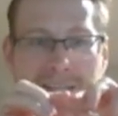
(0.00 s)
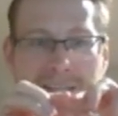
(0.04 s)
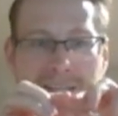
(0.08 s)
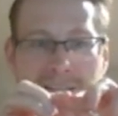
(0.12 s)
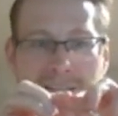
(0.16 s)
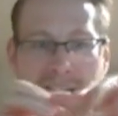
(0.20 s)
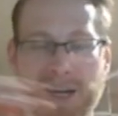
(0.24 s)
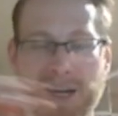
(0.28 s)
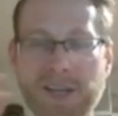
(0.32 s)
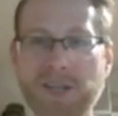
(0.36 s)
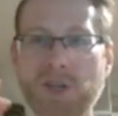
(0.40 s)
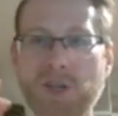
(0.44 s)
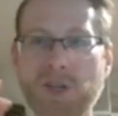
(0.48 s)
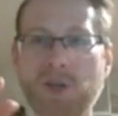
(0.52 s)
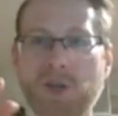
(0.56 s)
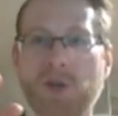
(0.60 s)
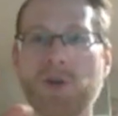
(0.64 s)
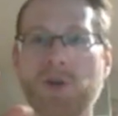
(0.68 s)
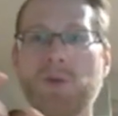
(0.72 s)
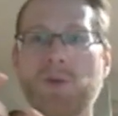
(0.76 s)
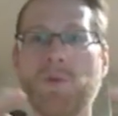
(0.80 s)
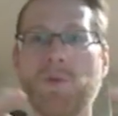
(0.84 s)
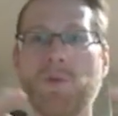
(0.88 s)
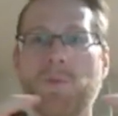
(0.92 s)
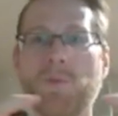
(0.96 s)

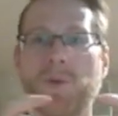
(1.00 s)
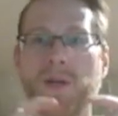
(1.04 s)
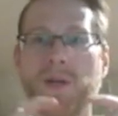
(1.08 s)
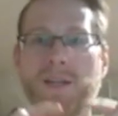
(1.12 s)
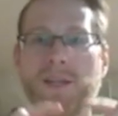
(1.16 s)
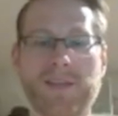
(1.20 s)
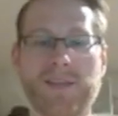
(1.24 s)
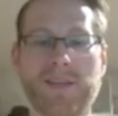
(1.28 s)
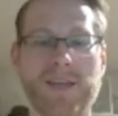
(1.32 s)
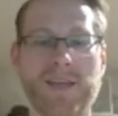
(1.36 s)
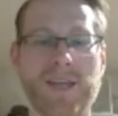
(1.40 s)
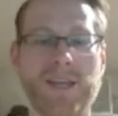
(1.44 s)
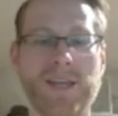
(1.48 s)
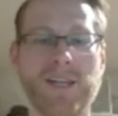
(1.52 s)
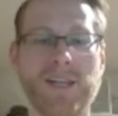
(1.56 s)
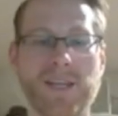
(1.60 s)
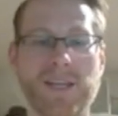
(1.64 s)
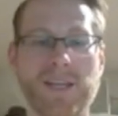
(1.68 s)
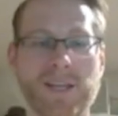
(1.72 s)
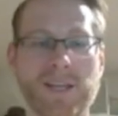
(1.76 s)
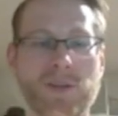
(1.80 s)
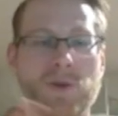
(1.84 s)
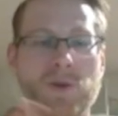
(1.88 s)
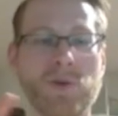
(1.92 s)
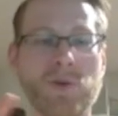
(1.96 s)
title with a
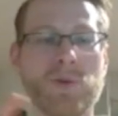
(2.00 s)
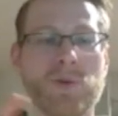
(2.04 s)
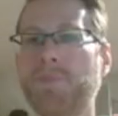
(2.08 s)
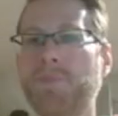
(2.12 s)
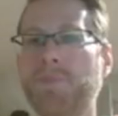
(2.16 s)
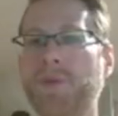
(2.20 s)
little